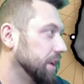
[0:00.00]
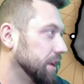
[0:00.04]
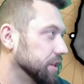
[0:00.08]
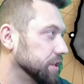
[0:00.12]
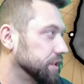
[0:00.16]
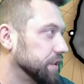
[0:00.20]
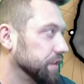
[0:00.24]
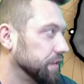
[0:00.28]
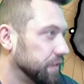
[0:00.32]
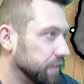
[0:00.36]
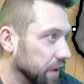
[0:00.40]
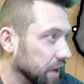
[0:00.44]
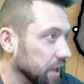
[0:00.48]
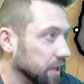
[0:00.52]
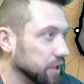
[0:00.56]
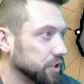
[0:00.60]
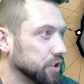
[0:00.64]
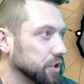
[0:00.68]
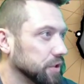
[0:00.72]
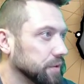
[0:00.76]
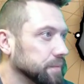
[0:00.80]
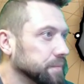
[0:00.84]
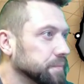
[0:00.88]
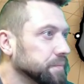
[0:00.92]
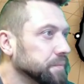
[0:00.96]
is the
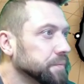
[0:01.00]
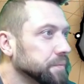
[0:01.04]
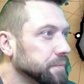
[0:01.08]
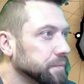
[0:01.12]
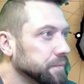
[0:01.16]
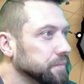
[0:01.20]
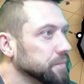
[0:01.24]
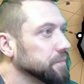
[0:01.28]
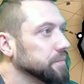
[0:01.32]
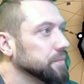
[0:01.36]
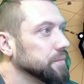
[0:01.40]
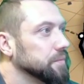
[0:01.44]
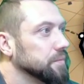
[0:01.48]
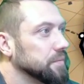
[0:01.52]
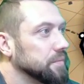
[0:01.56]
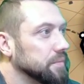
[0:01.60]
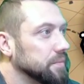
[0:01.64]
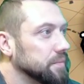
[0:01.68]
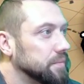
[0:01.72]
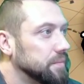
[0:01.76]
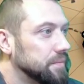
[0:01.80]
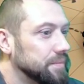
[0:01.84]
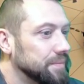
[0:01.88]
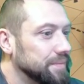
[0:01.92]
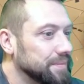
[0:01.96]
fish.
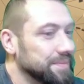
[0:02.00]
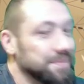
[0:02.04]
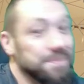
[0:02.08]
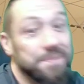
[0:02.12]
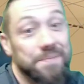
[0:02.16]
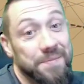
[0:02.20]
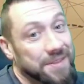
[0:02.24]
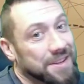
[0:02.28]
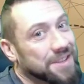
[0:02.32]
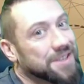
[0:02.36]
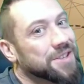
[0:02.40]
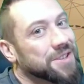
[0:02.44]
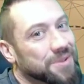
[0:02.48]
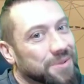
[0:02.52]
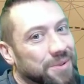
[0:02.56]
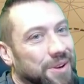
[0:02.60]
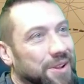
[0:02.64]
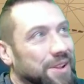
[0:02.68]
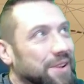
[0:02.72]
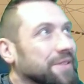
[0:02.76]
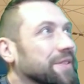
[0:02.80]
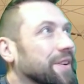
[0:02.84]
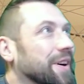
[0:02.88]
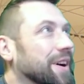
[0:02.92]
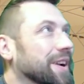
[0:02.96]
This is
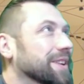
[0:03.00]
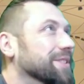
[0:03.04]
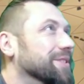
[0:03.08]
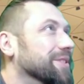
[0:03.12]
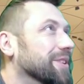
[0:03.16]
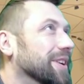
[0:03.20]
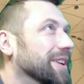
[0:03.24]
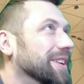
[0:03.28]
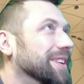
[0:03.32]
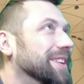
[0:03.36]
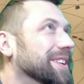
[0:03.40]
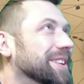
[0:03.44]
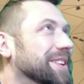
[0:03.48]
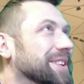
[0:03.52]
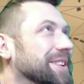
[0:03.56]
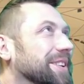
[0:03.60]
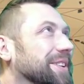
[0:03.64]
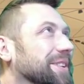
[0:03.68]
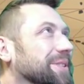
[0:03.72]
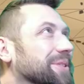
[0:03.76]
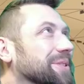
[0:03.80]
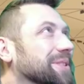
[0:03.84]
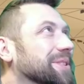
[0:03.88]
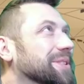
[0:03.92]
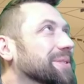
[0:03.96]
really fun, trying to
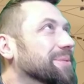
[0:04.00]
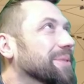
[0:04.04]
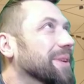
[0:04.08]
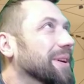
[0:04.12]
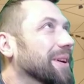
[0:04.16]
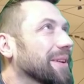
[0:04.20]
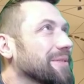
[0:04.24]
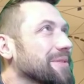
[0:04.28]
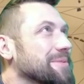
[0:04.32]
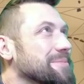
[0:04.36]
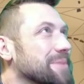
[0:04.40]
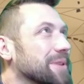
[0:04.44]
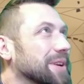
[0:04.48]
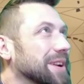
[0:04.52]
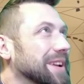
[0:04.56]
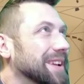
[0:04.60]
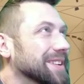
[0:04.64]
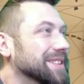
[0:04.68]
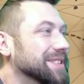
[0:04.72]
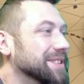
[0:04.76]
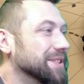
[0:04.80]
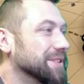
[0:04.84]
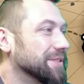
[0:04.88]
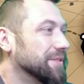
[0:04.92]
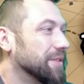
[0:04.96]
deduce where everybody
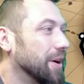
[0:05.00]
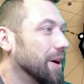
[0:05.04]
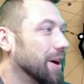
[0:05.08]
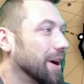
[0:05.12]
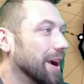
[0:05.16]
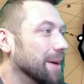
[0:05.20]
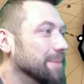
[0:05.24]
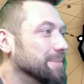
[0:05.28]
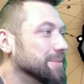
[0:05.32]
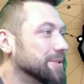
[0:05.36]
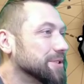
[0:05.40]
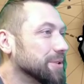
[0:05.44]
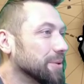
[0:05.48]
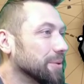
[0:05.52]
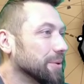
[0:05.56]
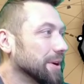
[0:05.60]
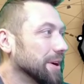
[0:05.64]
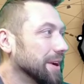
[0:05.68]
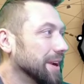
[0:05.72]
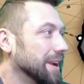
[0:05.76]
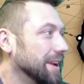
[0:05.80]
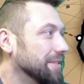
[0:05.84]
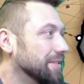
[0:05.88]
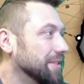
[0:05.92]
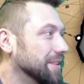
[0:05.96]
is in the fog. I'm
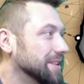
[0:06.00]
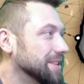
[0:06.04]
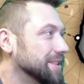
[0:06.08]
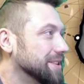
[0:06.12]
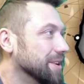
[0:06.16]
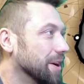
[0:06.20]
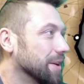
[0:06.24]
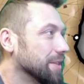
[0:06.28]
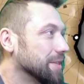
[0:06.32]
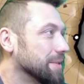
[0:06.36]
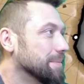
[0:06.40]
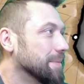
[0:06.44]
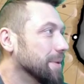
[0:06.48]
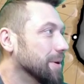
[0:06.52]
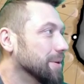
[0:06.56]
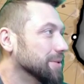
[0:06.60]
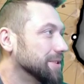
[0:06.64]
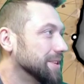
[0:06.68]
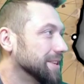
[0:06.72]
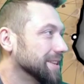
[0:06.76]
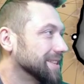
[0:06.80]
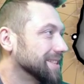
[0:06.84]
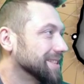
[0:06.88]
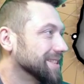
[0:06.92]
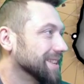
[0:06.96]
sorry if it's not the
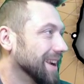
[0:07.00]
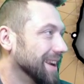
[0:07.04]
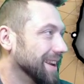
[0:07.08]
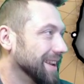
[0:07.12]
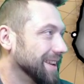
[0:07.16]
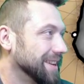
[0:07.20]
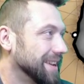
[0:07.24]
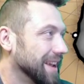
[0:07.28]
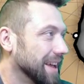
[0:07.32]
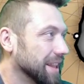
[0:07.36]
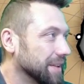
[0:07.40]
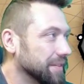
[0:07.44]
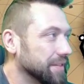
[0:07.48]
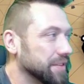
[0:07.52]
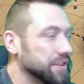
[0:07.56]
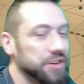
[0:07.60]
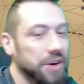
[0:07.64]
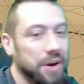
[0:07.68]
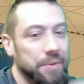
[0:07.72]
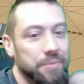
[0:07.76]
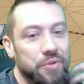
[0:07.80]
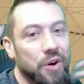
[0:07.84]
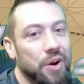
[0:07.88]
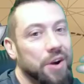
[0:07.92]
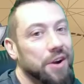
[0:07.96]
most exciting television.
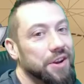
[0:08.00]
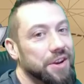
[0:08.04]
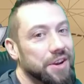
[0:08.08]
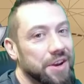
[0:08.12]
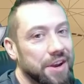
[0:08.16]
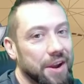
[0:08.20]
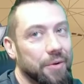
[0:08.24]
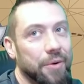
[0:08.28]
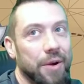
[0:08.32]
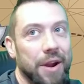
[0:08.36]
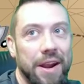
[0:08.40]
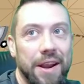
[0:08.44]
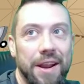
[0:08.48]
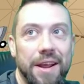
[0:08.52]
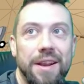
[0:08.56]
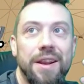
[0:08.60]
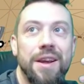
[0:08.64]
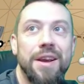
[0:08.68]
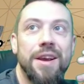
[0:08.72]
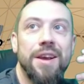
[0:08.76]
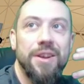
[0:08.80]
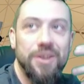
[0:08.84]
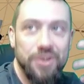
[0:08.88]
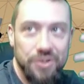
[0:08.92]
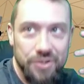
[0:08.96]
I'm trying to narrate it
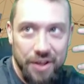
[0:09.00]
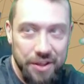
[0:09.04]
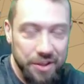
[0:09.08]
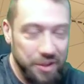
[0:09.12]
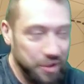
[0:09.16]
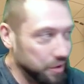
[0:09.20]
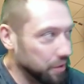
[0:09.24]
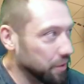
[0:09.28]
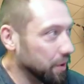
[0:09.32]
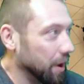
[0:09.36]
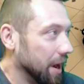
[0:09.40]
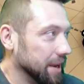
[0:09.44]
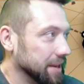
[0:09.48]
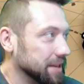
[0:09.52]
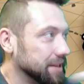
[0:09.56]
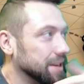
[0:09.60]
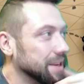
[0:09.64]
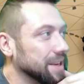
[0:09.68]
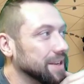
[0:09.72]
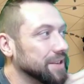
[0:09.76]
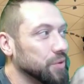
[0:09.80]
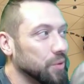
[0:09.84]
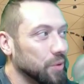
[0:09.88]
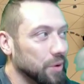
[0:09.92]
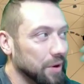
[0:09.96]
so that you guys
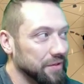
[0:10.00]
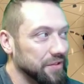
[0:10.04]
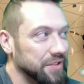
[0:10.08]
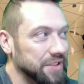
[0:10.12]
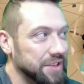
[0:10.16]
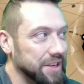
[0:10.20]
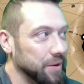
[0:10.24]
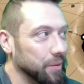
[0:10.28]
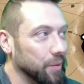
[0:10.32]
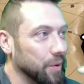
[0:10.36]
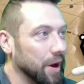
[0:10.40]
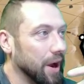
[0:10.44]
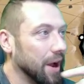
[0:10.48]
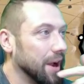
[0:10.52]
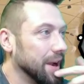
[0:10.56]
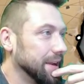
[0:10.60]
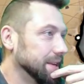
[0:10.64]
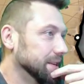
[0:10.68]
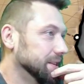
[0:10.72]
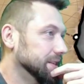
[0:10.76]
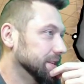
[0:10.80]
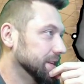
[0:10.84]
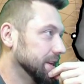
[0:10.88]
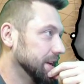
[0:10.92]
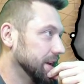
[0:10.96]
can sort of see what I
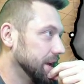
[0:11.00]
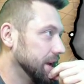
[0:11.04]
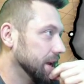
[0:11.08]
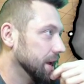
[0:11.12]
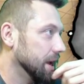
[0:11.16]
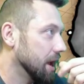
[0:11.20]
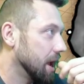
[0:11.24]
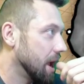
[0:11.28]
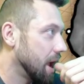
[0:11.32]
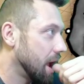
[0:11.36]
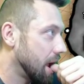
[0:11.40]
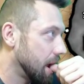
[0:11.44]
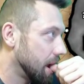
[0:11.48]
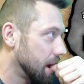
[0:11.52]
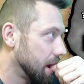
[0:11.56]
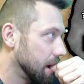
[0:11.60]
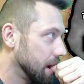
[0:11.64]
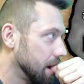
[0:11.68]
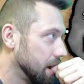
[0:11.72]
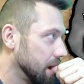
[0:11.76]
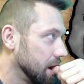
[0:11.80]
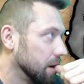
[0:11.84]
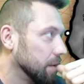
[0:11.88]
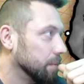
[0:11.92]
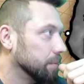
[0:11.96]
see.
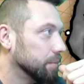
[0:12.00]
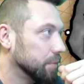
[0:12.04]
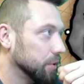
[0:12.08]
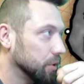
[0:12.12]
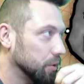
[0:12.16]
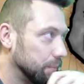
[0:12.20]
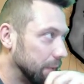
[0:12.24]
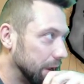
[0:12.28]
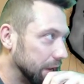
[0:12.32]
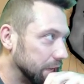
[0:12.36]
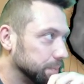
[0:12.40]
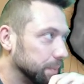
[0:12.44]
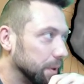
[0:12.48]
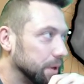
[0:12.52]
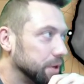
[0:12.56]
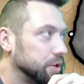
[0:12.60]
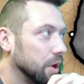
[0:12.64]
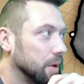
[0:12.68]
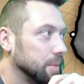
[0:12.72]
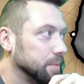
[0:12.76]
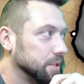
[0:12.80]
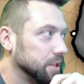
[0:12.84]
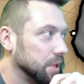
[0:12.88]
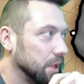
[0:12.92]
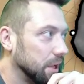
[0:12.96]
Blue makes my
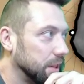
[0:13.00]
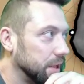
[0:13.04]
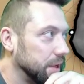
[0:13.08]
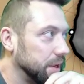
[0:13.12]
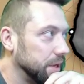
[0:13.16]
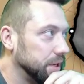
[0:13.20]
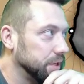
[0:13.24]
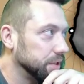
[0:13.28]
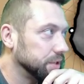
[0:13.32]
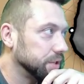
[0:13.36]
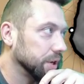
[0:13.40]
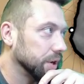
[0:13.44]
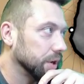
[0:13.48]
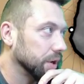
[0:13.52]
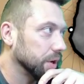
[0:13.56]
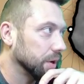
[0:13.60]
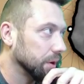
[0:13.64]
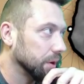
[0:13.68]
job slightly easier.